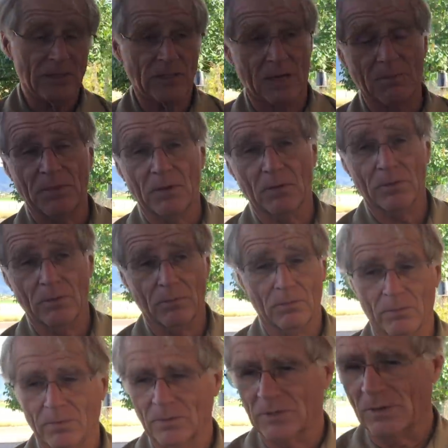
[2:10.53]
the same thing. The,
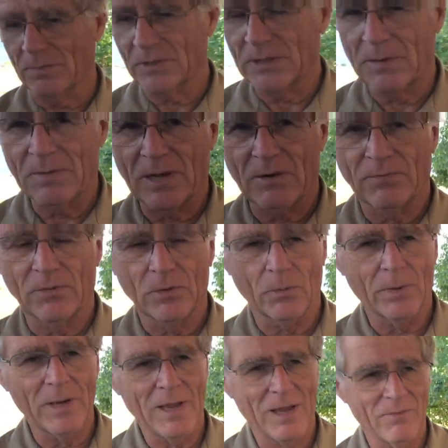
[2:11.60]
some of the same kind of food
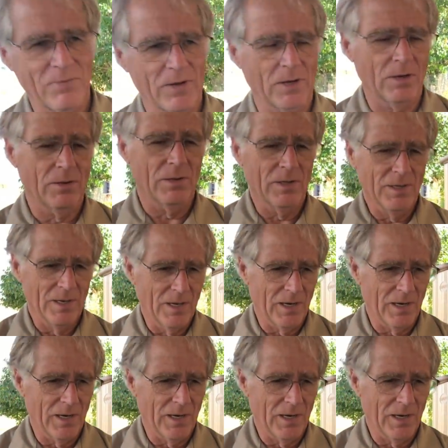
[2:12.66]
that we have here.